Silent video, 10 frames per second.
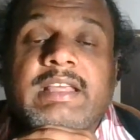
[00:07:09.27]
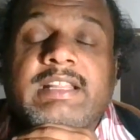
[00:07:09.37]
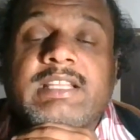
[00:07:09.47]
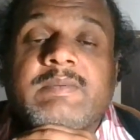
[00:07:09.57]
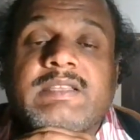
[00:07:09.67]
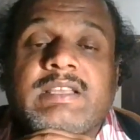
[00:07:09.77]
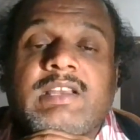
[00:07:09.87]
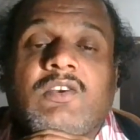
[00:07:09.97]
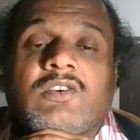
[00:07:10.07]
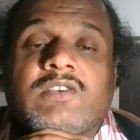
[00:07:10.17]
Like this, basically,
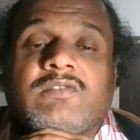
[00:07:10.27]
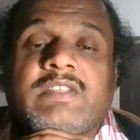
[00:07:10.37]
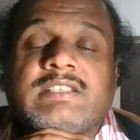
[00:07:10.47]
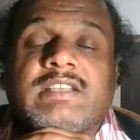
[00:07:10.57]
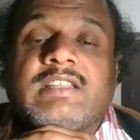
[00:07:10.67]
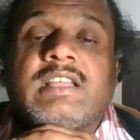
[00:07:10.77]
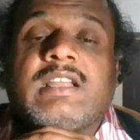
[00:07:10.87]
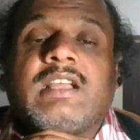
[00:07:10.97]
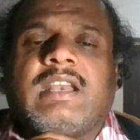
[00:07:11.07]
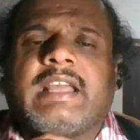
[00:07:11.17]
lots of things are there.
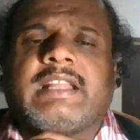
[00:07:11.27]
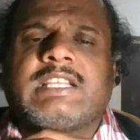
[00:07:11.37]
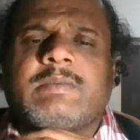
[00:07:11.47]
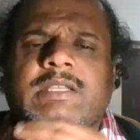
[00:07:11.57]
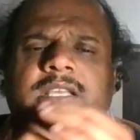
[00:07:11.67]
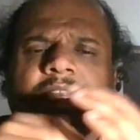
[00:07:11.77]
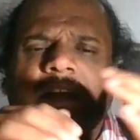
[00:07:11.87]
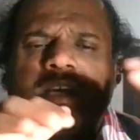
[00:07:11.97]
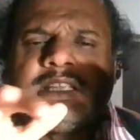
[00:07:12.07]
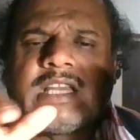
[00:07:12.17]
Like this, basically,
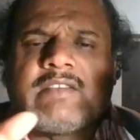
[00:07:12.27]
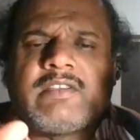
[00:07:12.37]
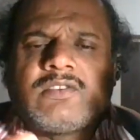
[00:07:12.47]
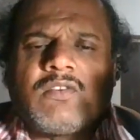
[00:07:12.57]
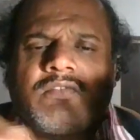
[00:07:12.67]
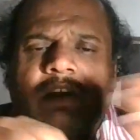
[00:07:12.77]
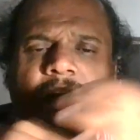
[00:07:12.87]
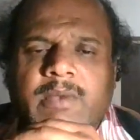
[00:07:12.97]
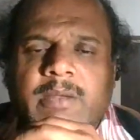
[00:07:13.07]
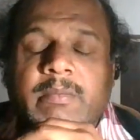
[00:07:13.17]
each and every software
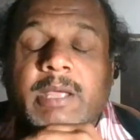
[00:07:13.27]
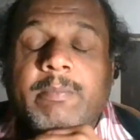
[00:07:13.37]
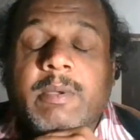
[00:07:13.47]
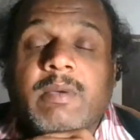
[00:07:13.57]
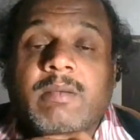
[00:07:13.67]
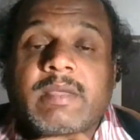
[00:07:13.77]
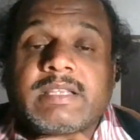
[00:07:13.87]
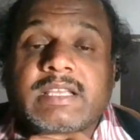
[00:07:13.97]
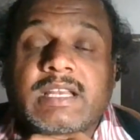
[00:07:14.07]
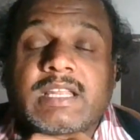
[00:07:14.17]
company, big people
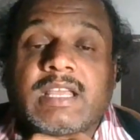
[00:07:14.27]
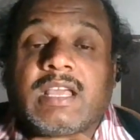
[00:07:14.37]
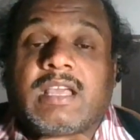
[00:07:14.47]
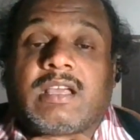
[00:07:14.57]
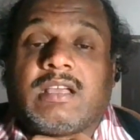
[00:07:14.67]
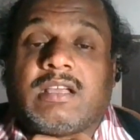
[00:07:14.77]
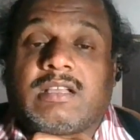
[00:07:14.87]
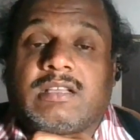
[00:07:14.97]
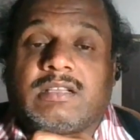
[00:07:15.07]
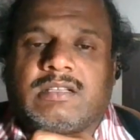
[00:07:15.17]
basically
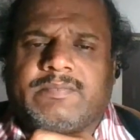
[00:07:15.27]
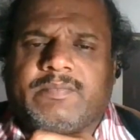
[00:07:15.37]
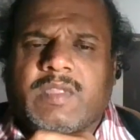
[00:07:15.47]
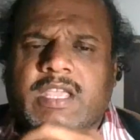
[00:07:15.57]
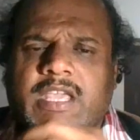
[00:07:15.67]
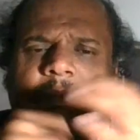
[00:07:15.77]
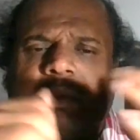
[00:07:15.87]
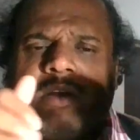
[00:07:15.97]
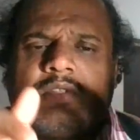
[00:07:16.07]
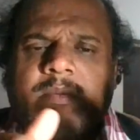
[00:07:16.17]
came
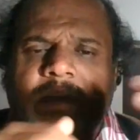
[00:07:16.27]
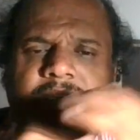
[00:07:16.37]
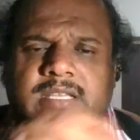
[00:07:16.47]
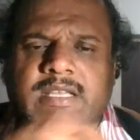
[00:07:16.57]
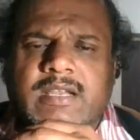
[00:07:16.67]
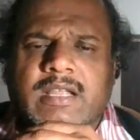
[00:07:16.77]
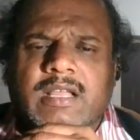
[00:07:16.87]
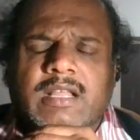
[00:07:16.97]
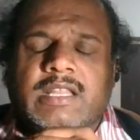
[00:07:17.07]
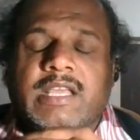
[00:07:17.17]
into the picture.
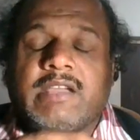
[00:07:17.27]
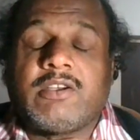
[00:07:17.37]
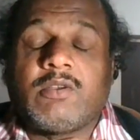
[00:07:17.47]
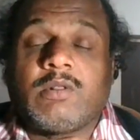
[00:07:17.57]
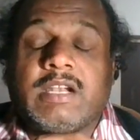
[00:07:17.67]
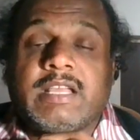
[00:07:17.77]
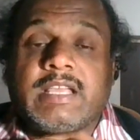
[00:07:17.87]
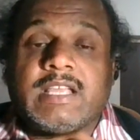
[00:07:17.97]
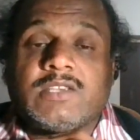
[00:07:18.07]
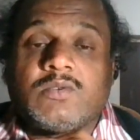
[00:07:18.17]
They have told that
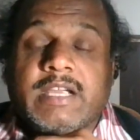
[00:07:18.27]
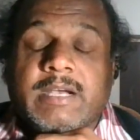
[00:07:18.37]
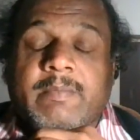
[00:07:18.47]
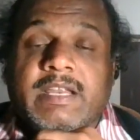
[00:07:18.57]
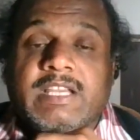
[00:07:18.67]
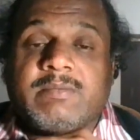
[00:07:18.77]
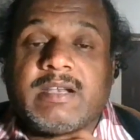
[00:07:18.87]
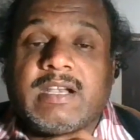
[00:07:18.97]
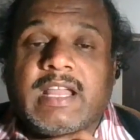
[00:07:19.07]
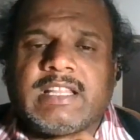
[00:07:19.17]
he has to get
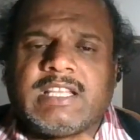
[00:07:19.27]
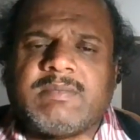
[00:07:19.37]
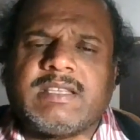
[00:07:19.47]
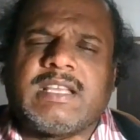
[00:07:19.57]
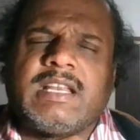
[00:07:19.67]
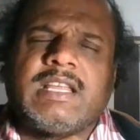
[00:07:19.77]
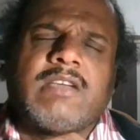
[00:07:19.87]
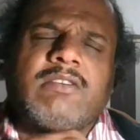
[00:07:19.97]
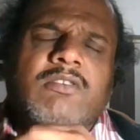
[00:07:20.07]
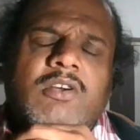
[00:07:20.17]
punishment. Like this, basically, he
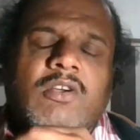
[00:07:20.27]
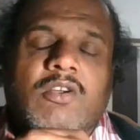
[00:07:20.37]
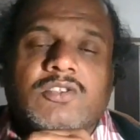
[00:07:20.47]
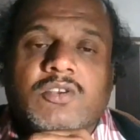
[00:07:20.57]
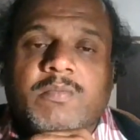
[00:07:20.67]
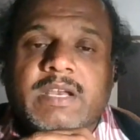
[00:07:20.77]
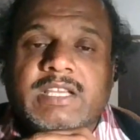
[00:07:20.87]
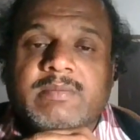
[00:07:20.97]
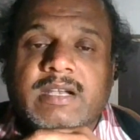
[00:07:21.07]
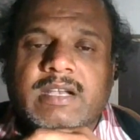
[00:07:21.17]
have got lots of
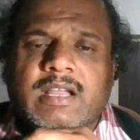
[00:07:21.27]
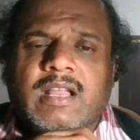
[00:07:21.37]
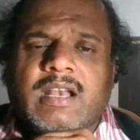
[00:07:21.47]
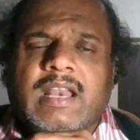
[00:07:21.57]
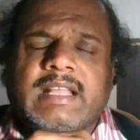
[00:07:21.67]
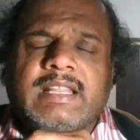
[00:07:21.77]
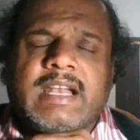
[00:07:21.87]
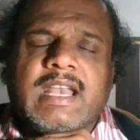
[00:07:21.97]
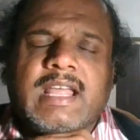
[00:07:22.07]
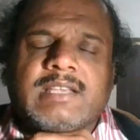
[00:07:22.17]
punishment. Like
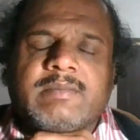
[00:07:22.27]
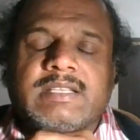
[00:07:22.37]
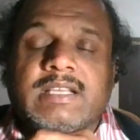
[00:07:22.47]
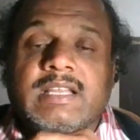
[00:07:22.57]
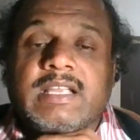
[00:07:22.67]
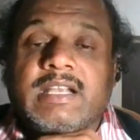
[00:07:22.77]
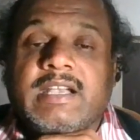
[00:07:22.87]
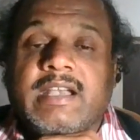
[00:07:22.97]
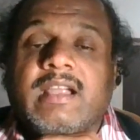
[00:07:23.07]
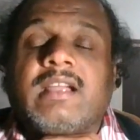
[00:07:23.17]
that, last basically, he
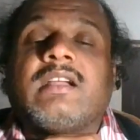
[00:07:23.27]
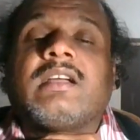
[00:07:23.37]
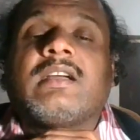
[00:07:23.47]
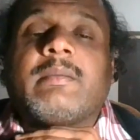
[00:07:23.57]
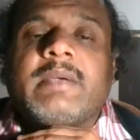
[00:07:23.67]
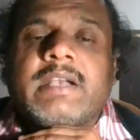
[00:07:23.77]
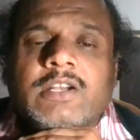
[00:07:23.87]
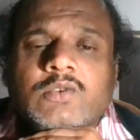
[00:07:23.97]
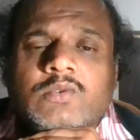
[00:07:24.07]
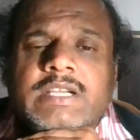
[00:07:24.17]

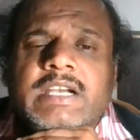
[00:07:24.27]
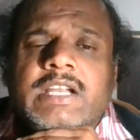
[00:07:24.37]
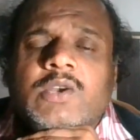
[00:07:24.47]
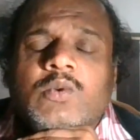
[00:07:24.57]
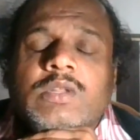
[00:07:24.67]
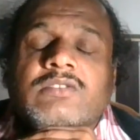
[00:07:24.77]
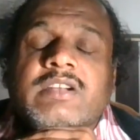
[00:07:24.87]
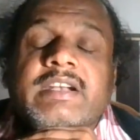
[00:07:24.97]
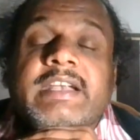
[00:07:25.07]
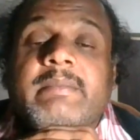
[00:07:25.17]
committed suicide in
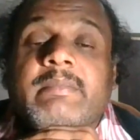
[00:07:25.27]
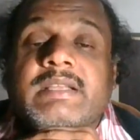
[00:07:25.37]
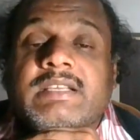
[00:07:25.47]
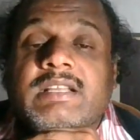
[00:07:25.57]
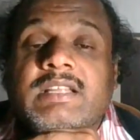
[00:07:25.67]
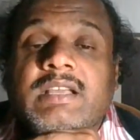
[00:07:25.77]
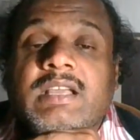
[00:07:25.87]
2010, basically.